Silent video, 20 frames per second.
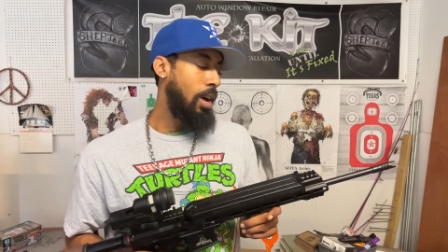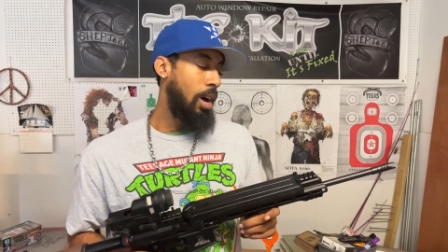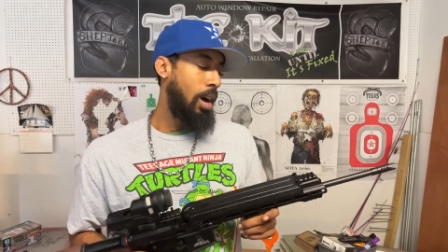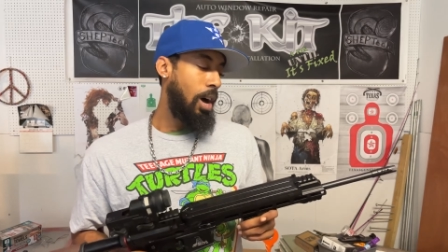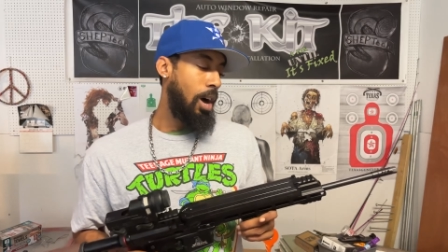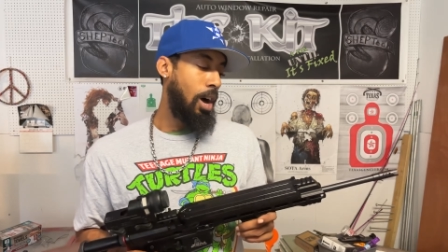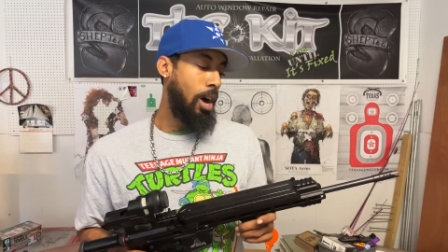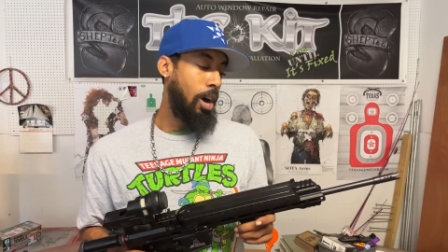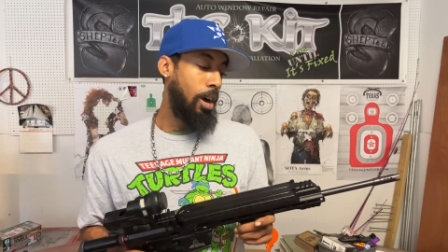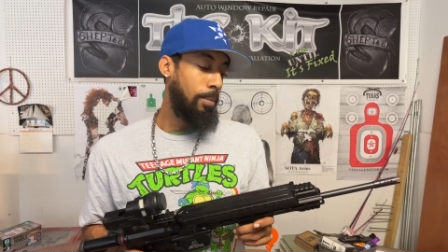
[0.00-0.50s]

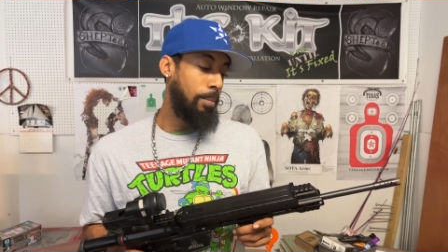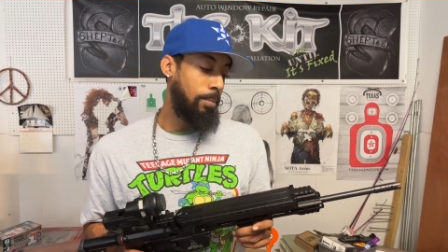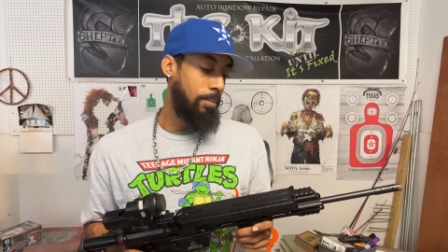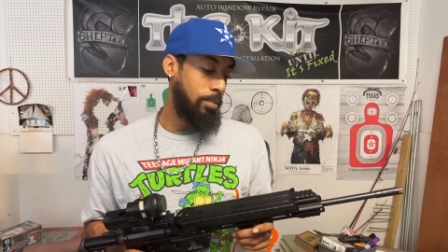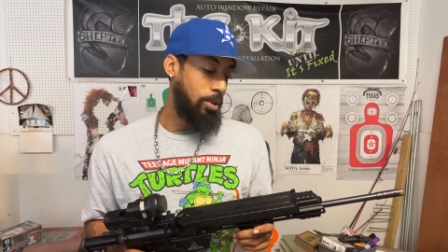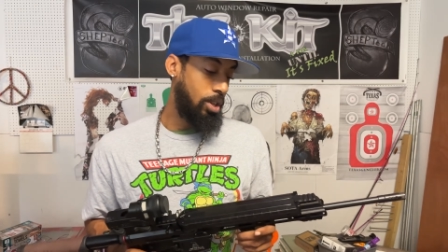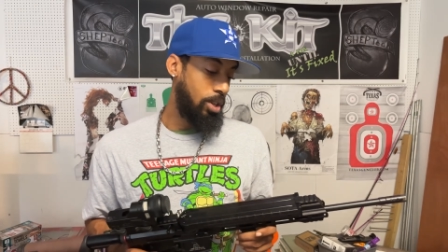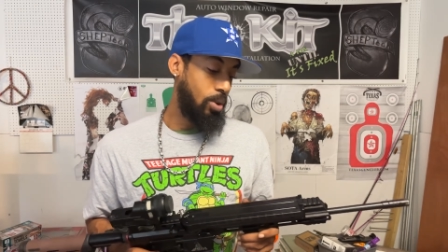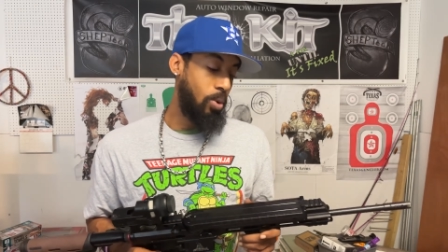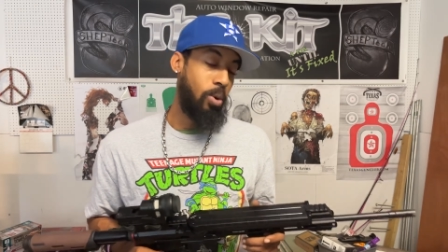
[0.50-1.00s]
I'm
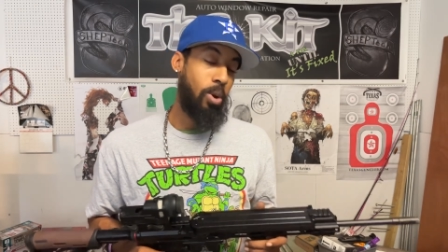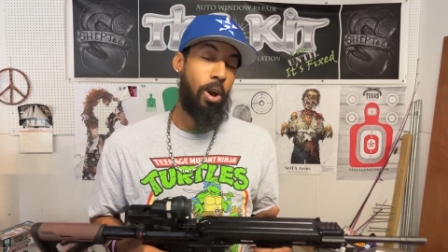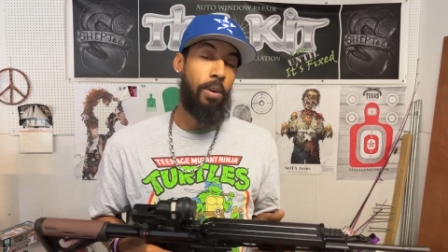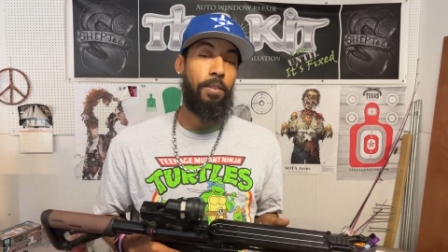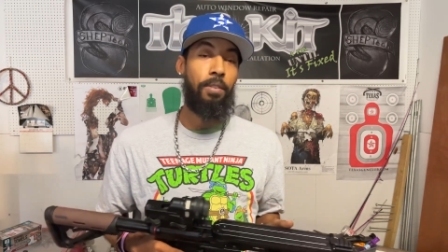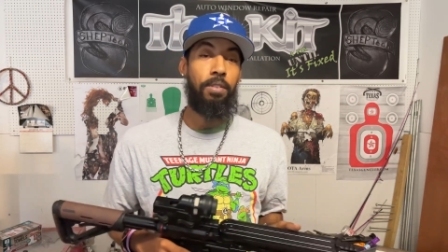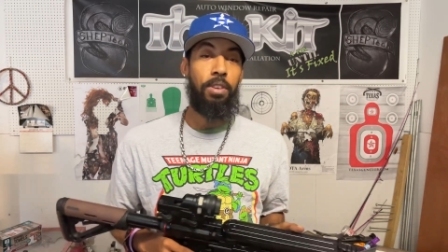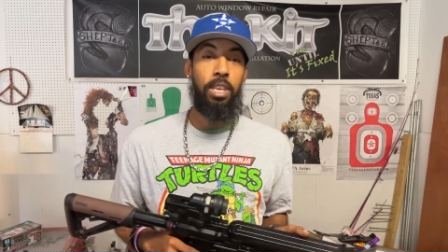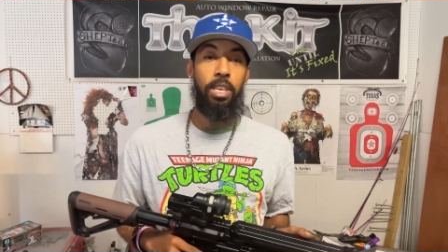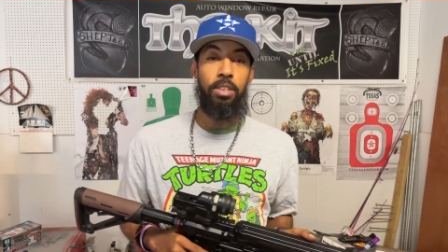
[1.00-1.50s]
just going off
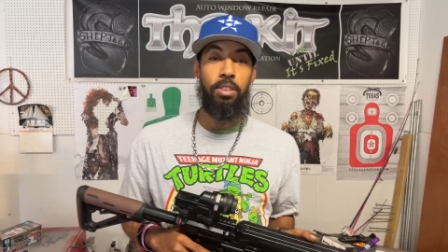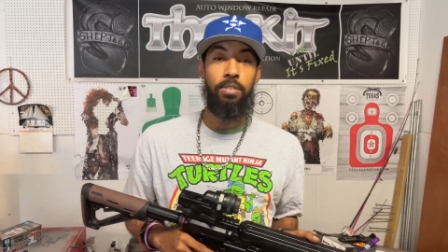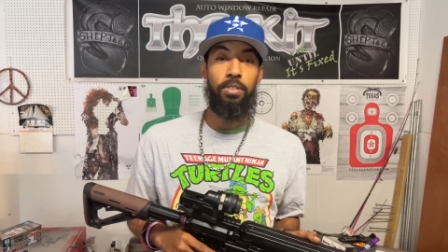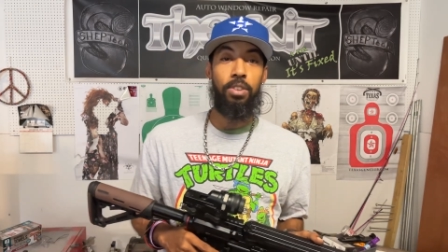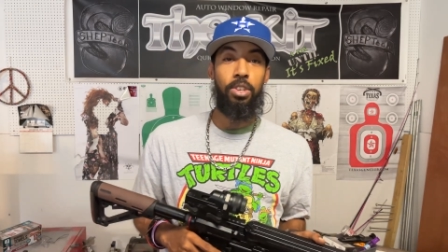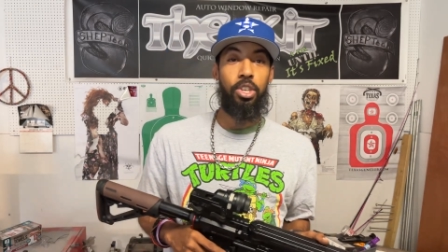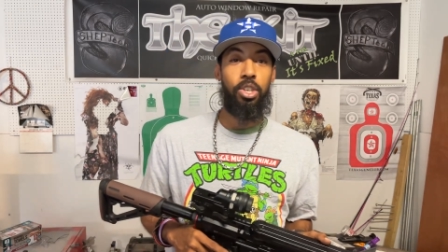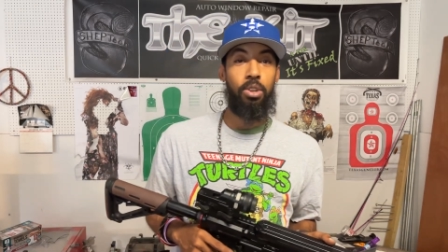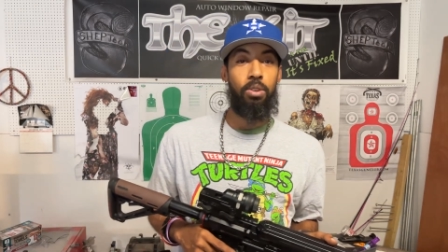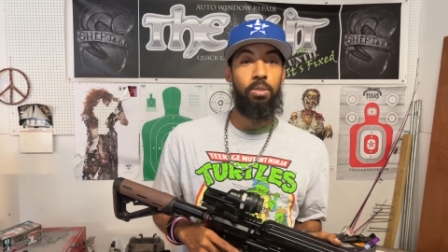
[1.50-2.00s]
of ease as a
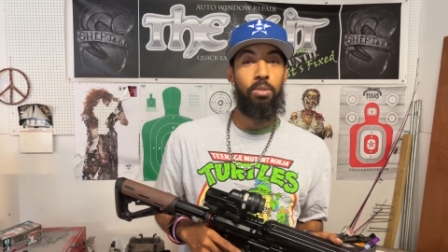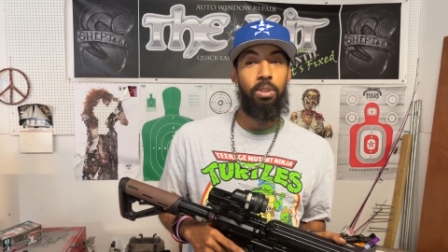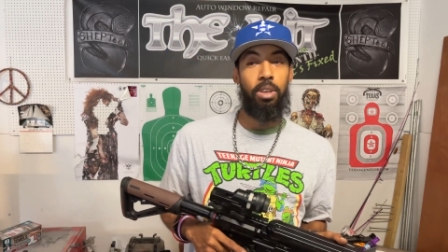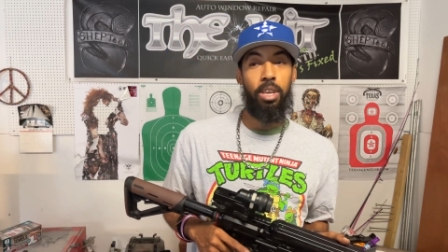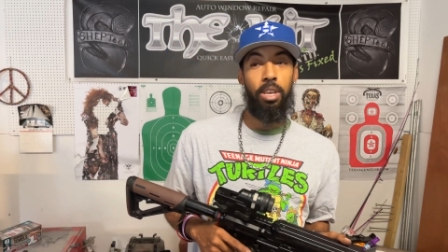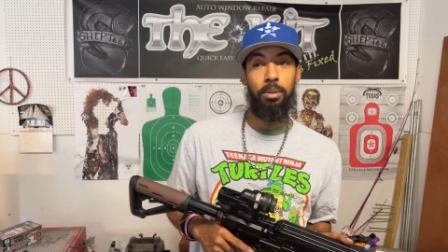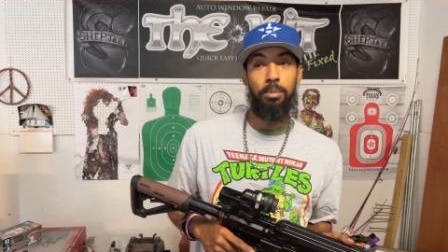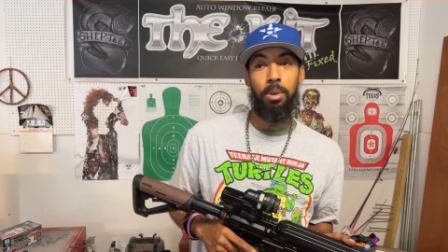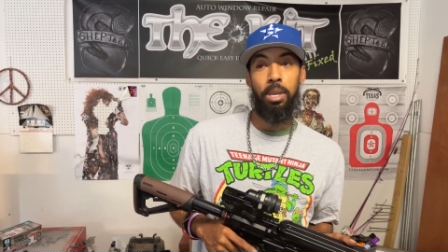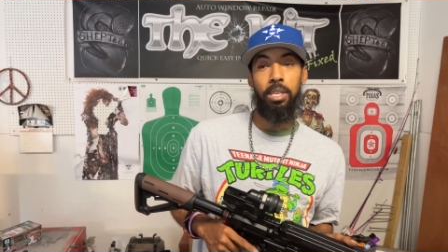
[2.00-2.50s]
shoot
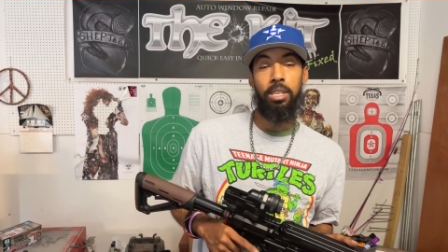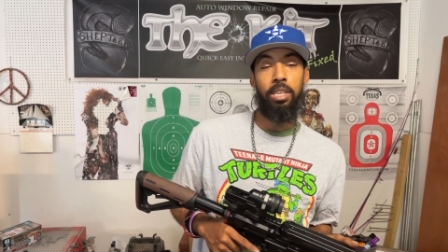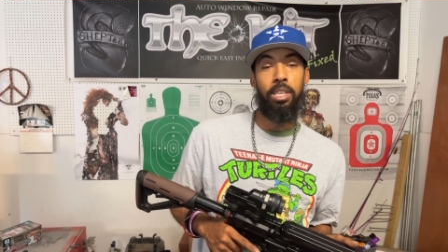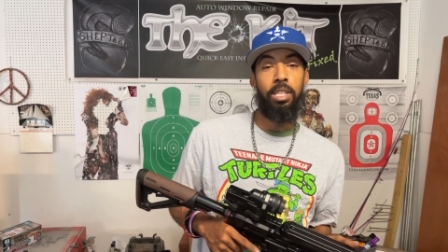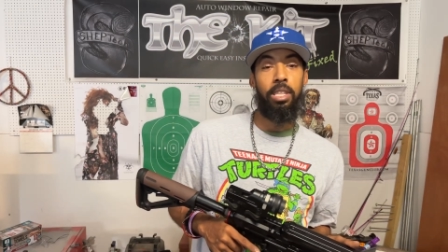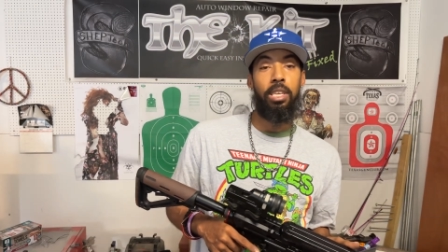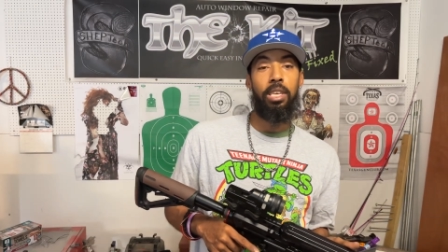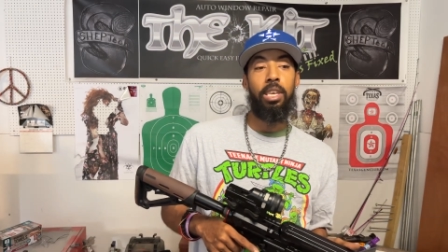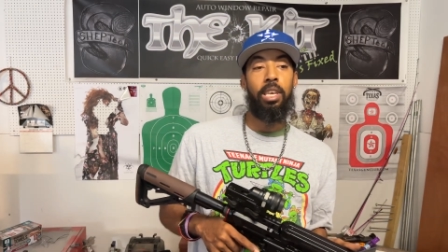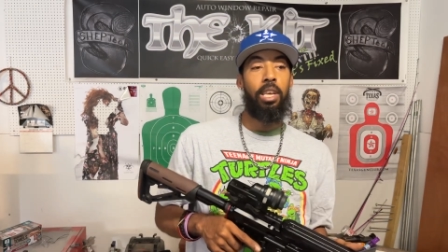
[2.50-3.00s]
and
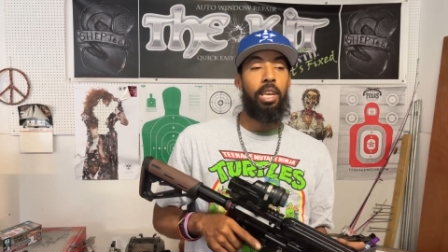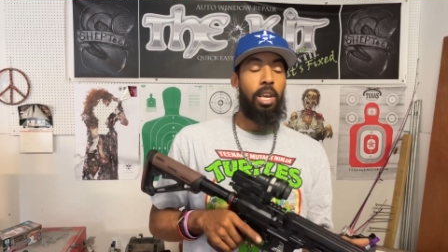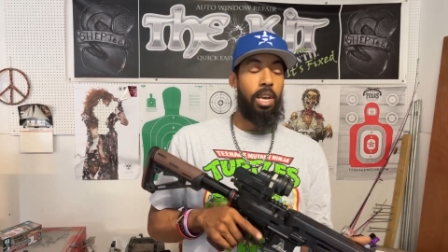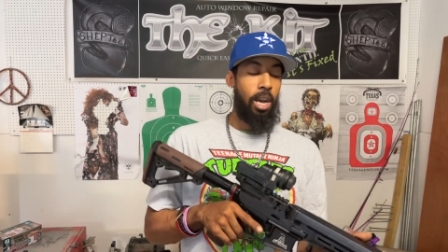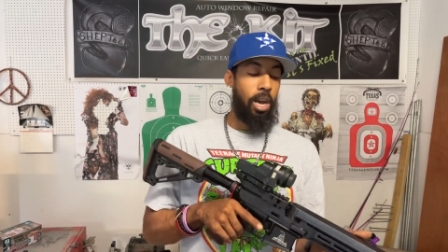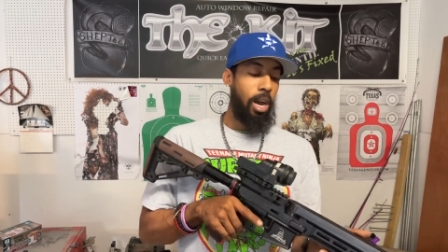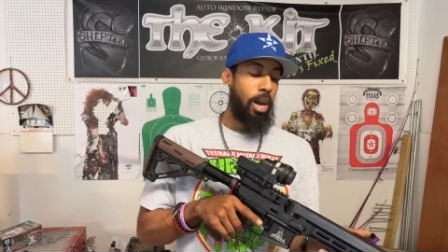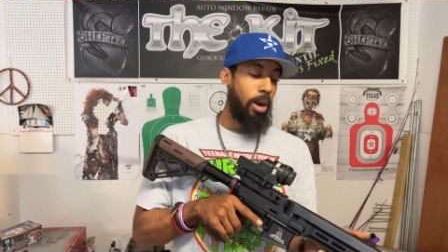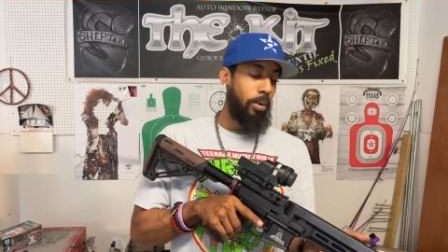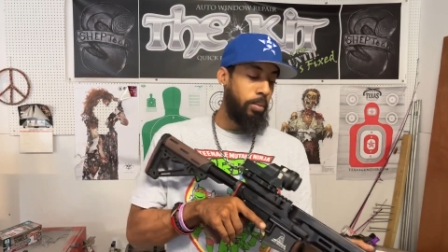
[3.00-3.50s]
basically
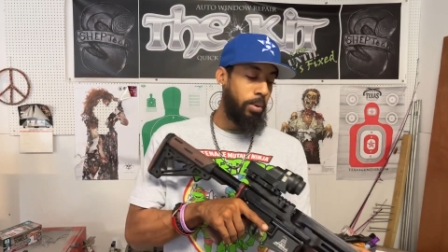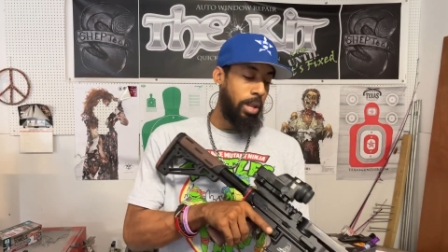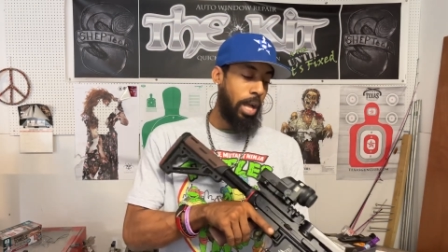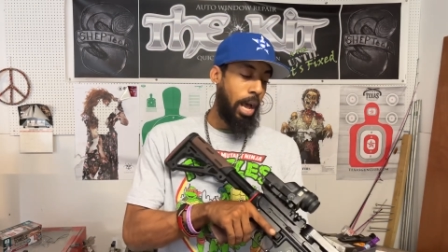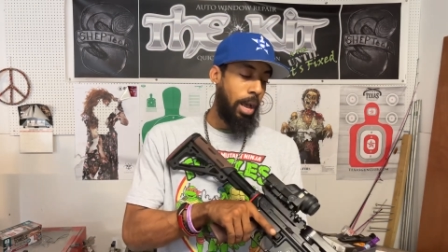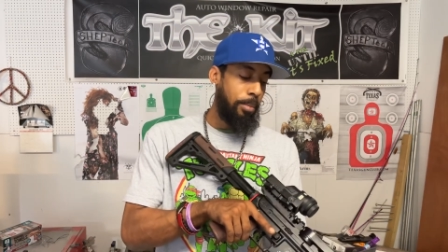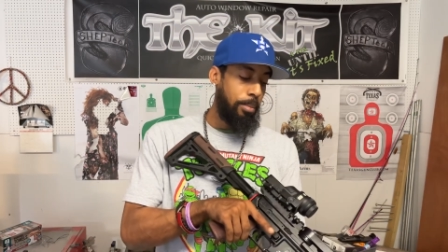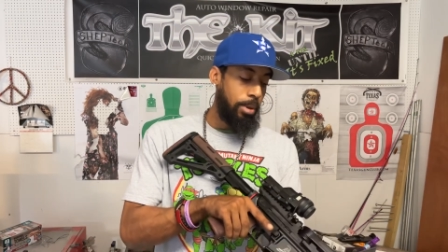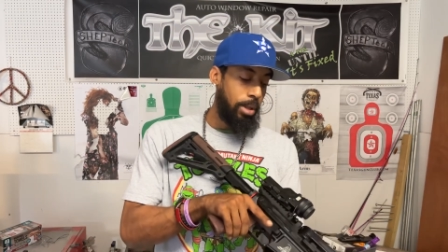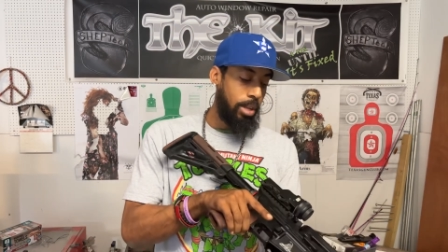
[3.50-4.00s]

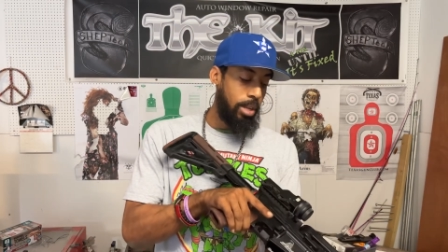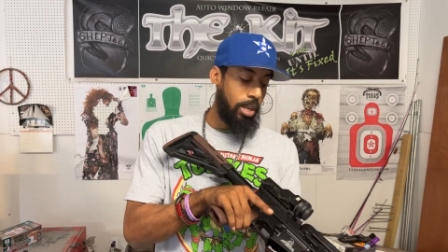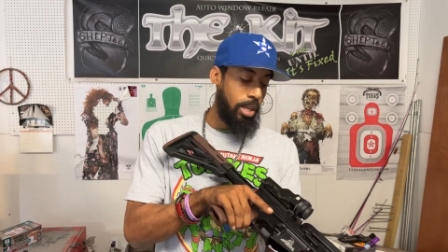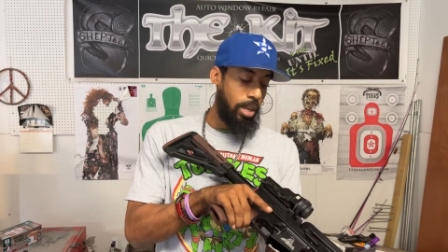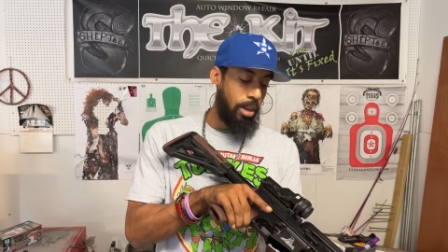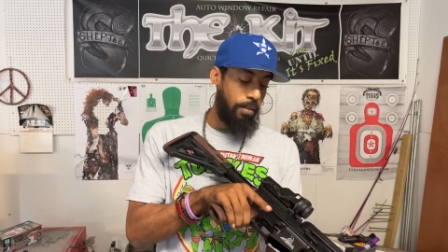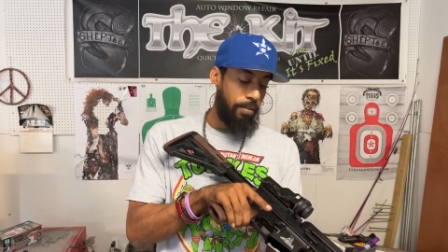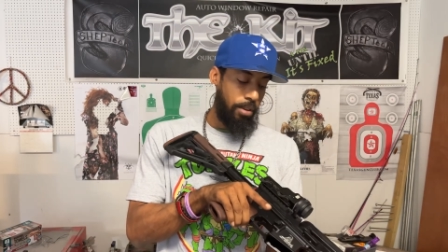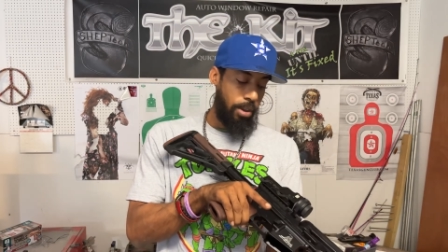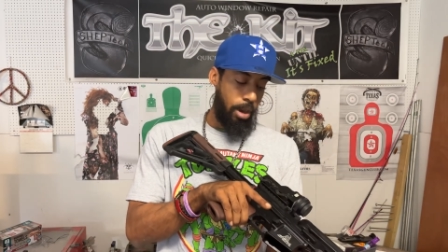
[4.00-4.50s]
reliability
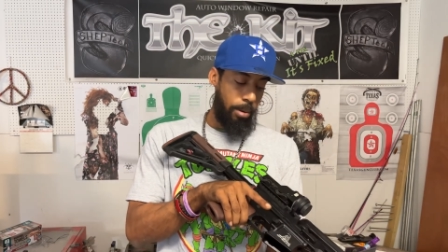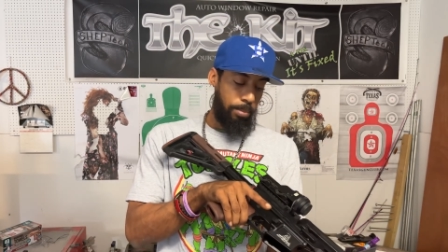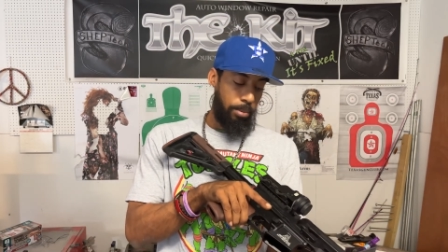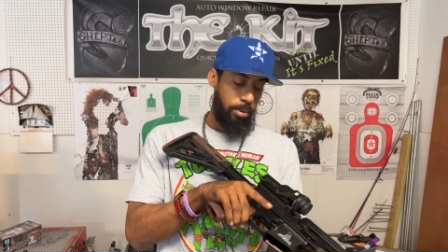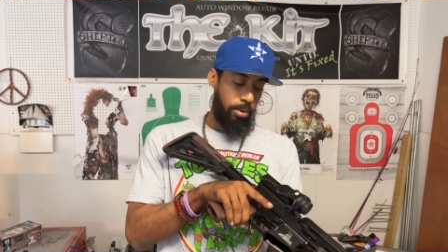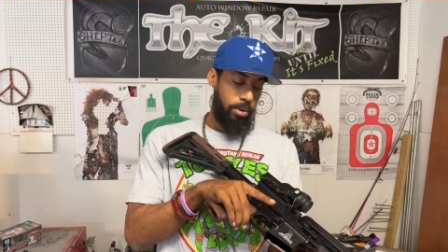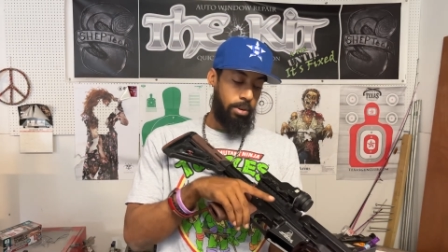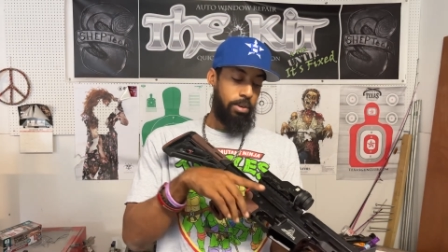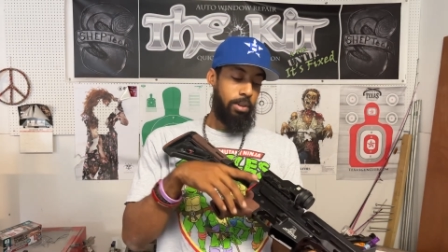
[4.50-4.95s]
of the upper.